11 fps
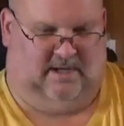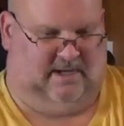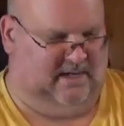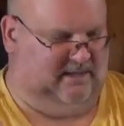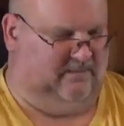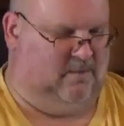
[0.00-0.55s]

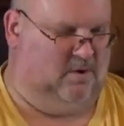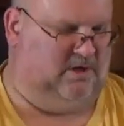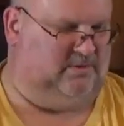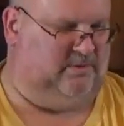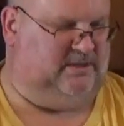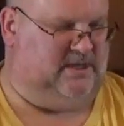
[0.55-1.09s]
and the
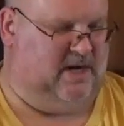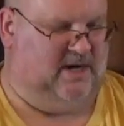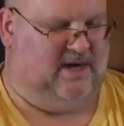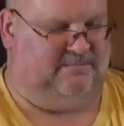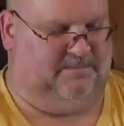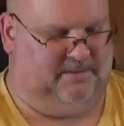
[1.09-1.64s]
motors would start
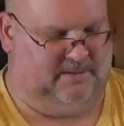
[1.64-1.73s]
up,